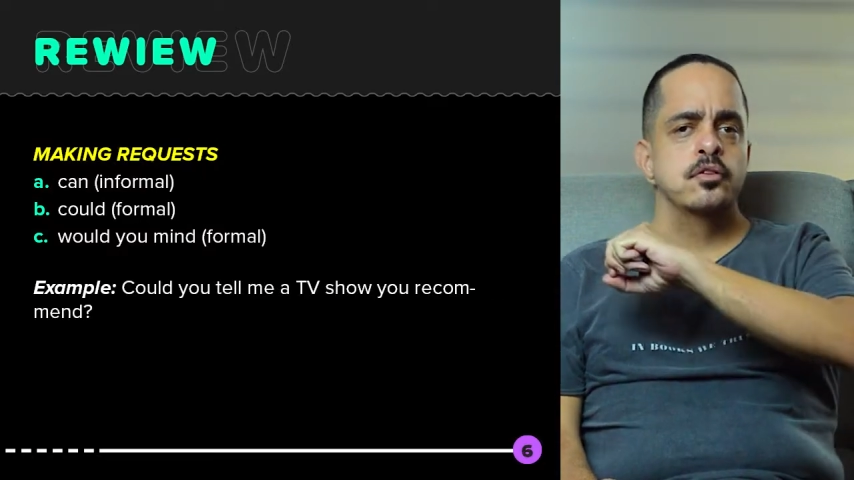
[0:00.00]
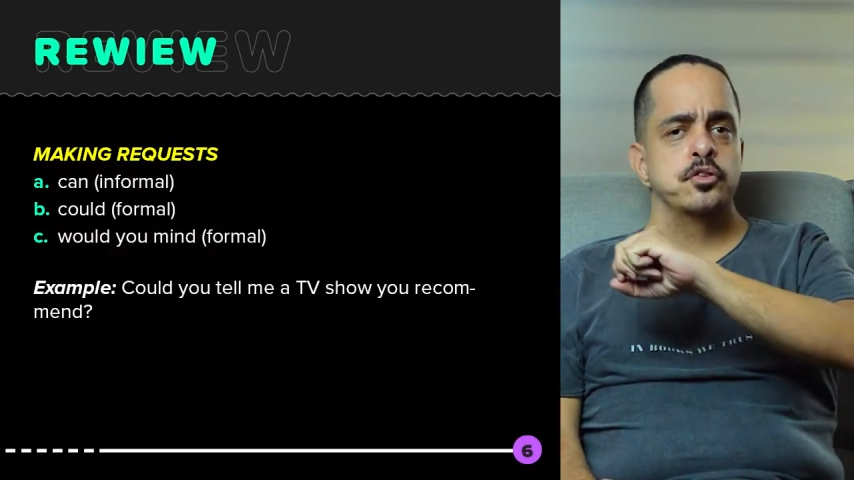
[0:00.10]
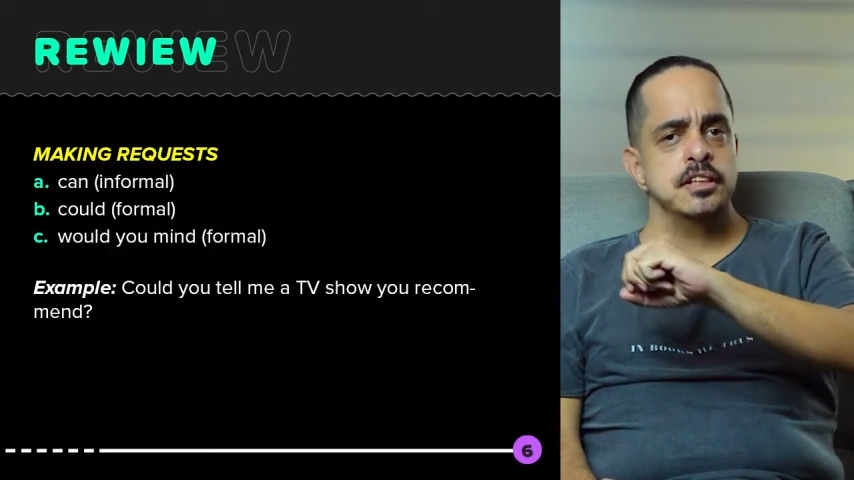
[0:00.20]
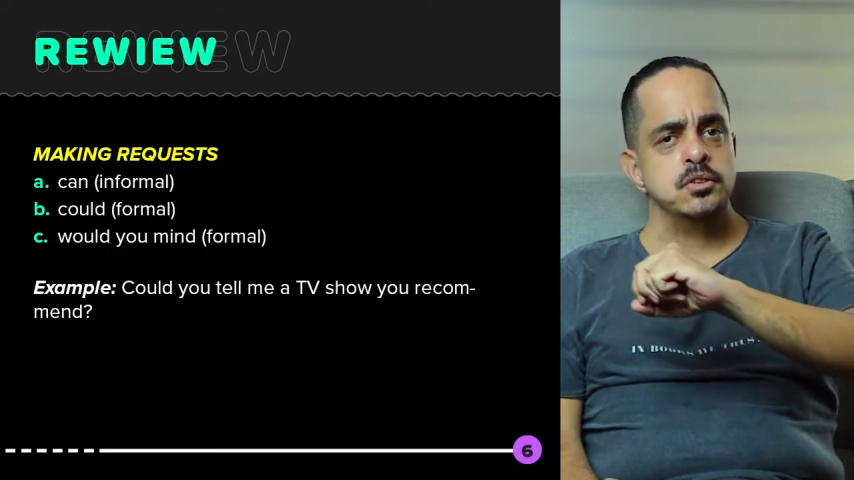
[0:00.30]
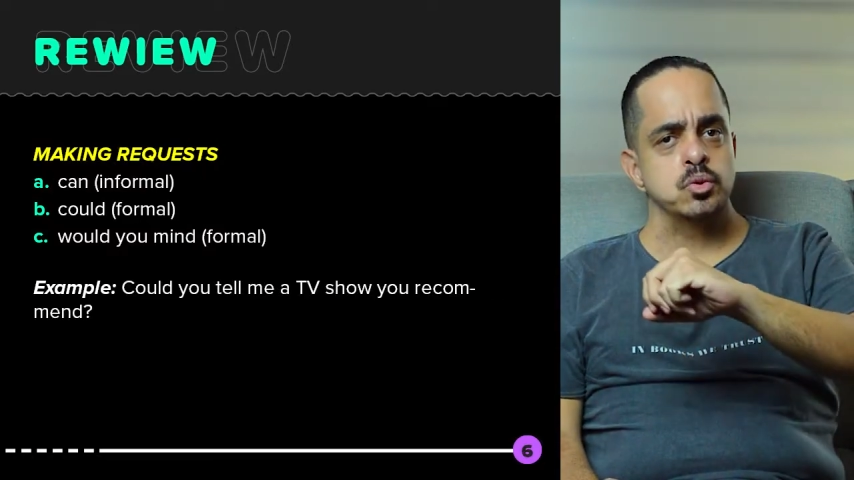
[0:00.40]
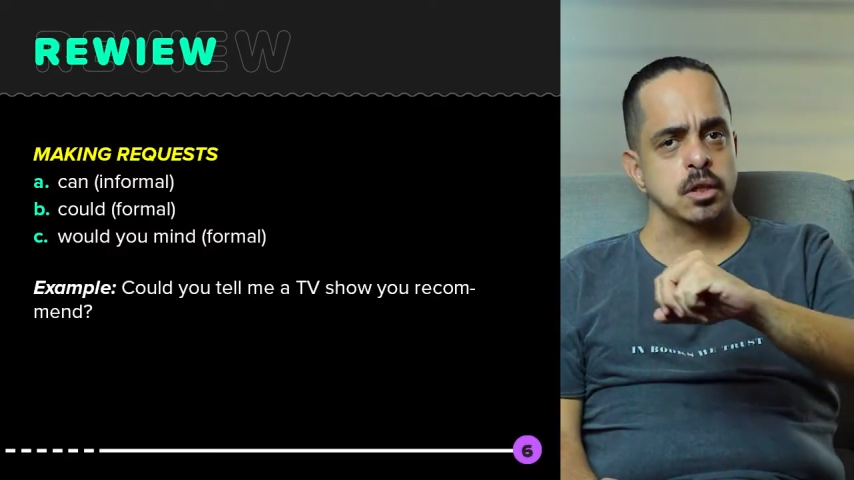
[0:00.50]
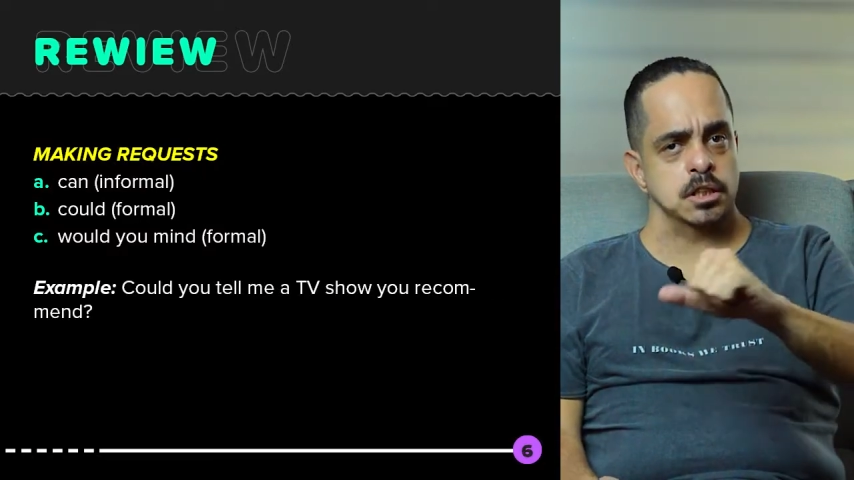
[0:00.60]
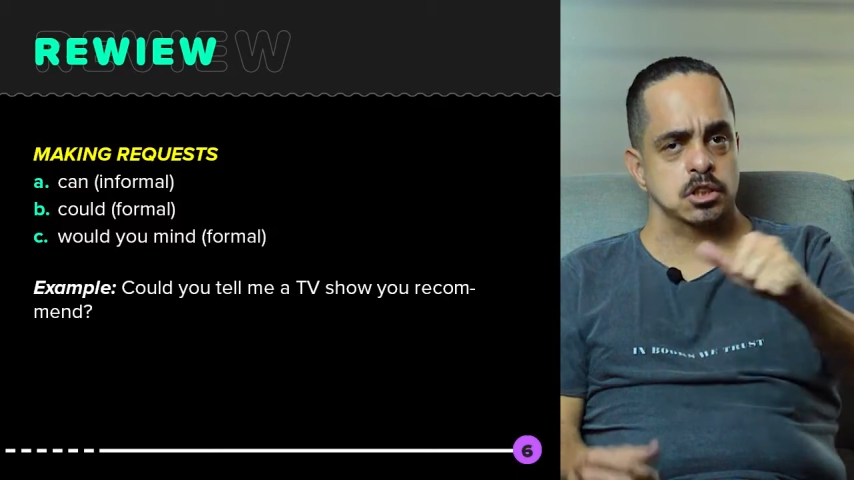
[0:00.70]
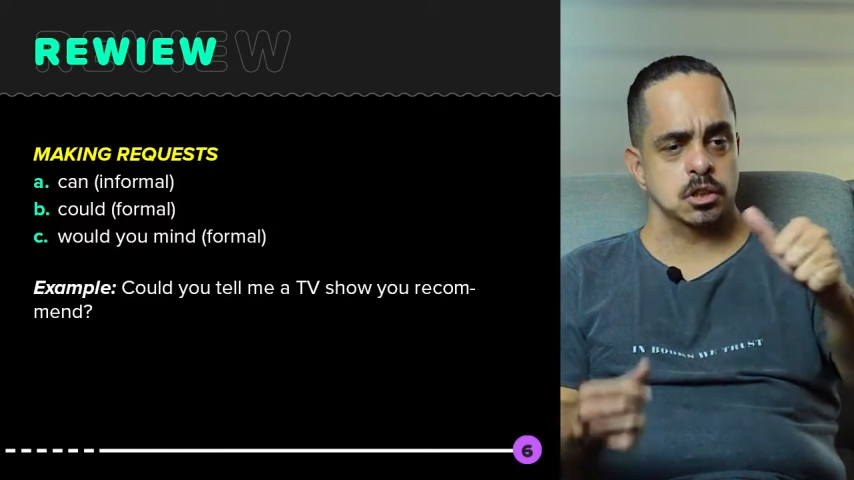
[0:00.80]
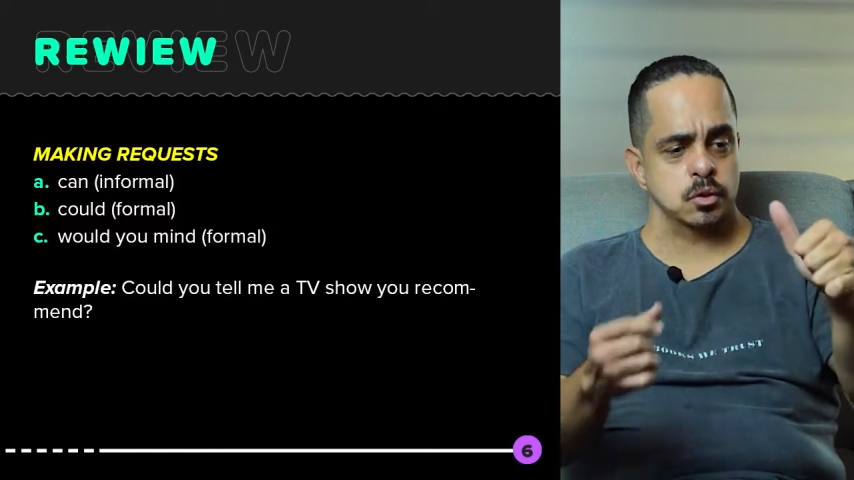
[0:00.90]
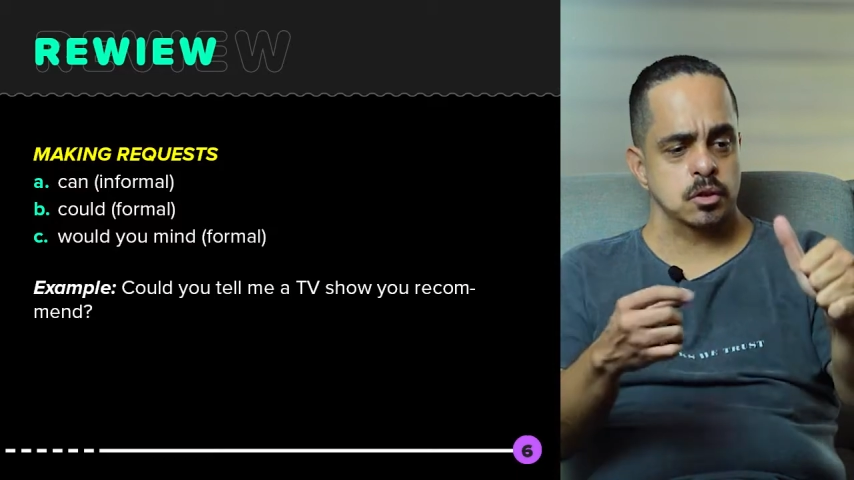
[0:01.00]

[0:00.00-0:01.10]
three structures.